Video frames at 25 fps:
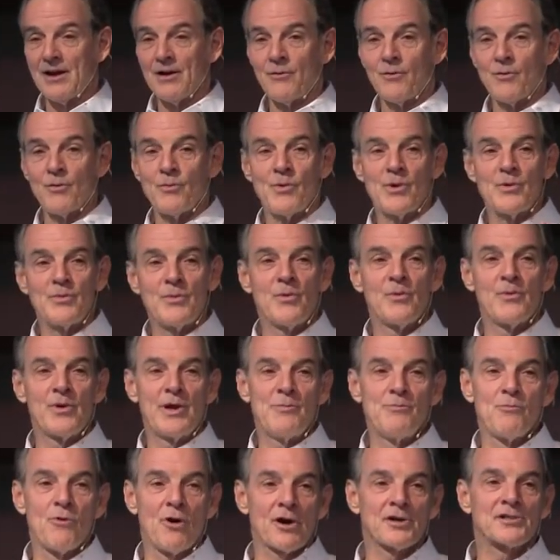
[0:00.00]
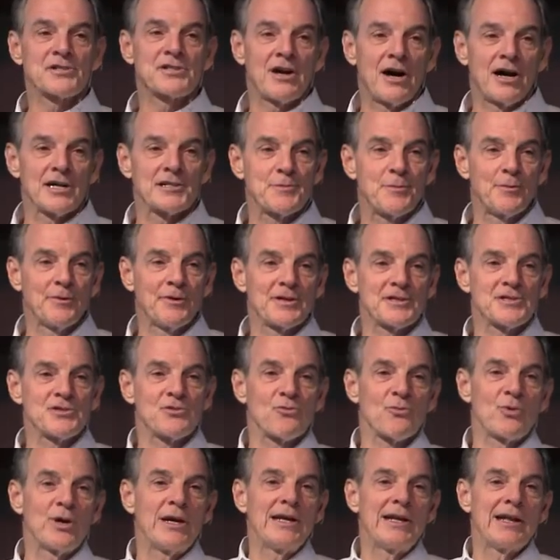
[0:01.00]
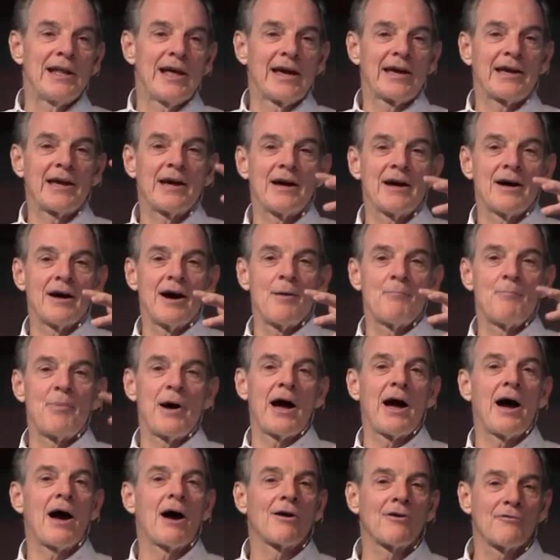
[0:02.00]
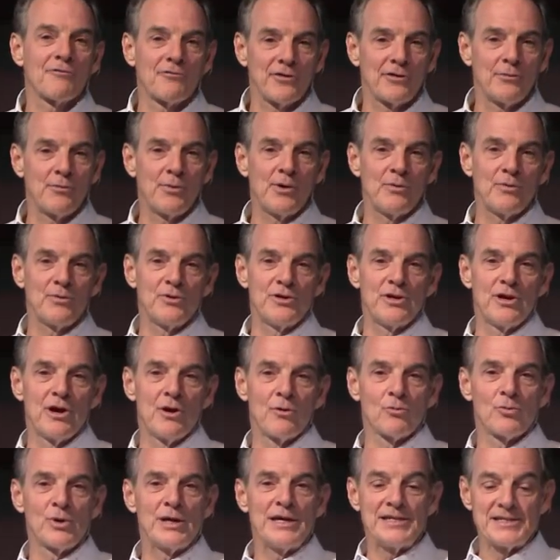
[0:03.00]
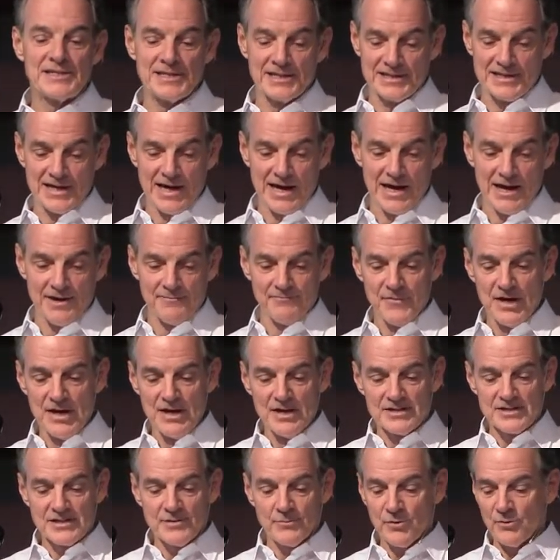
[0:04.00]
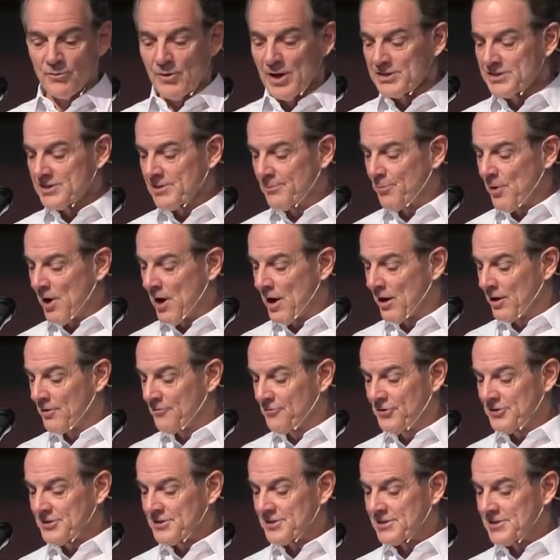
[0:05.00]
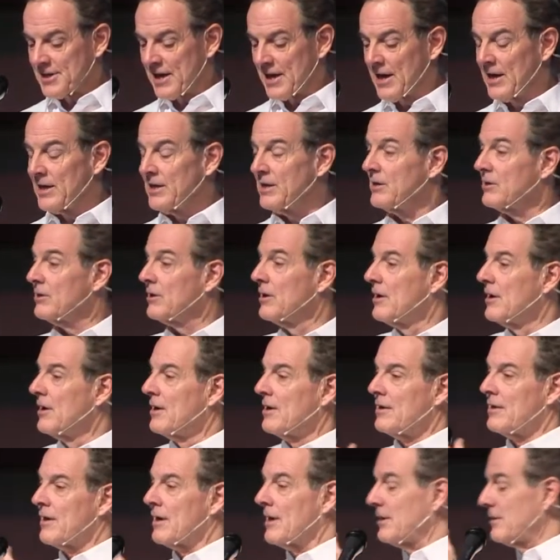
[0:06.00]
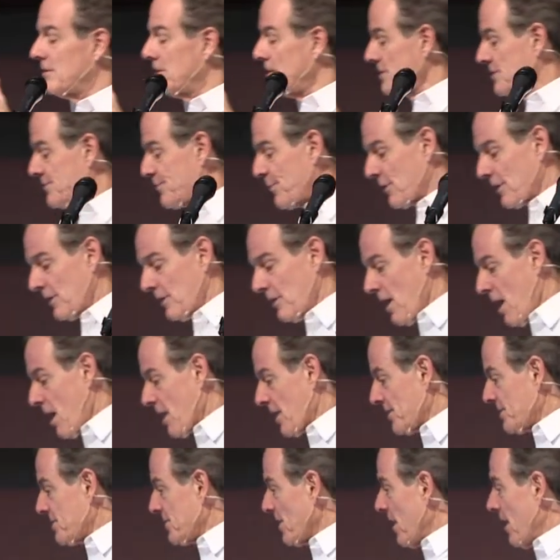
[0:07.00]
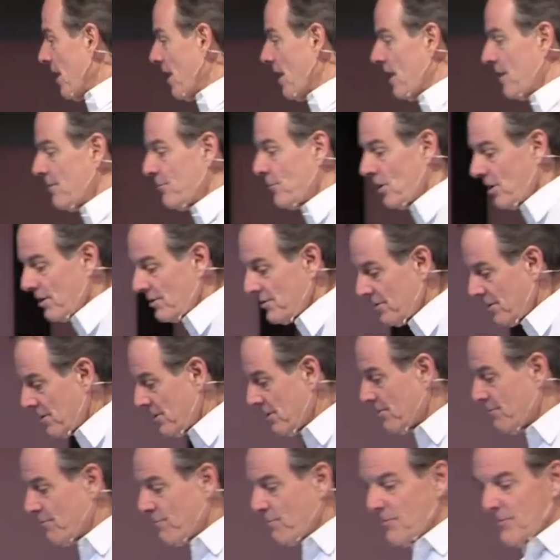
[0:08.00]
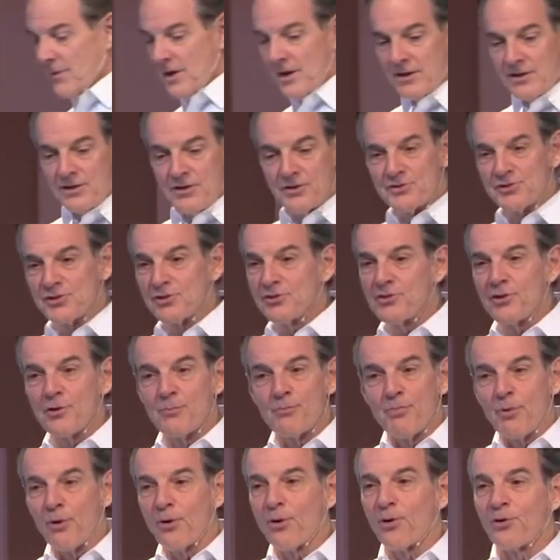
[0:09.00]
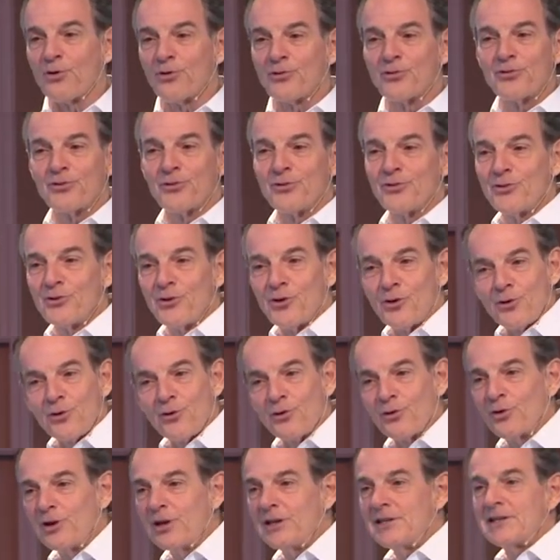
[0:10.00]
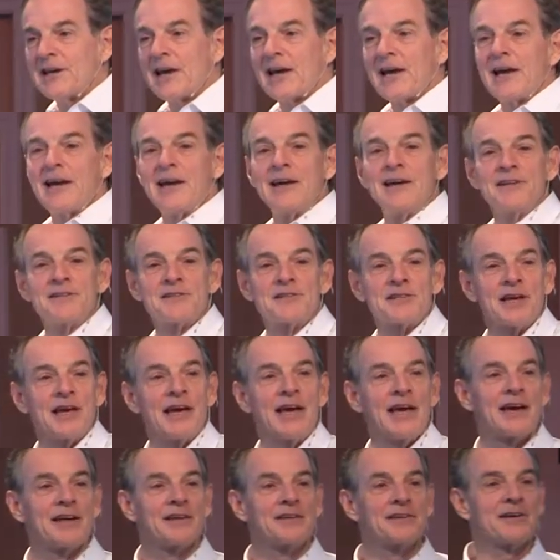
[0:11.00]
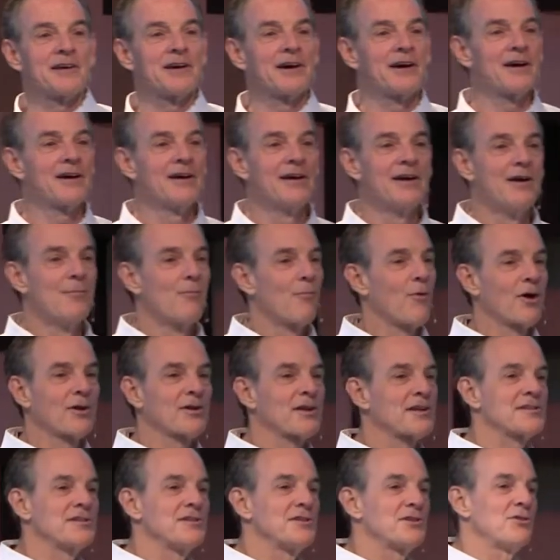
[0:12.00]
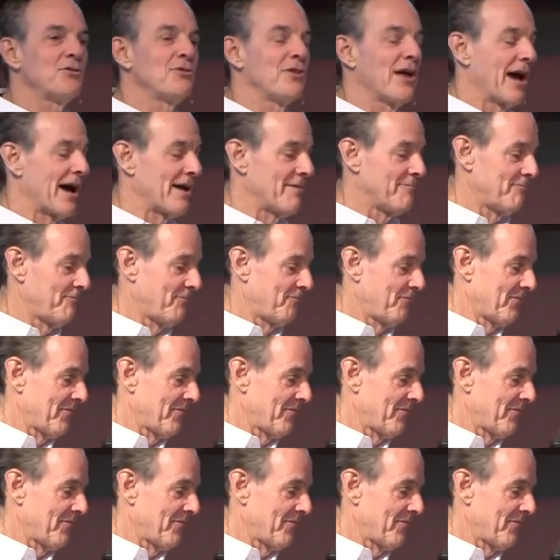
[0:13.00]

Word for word: Uh, when we read Mark's gospel, it doesn't read like a, a, biography we would read today. Someone writes a biography today, you, they, they spend a lot of time on their, usually their birth and their early days, and uh, Mark doesn't do that.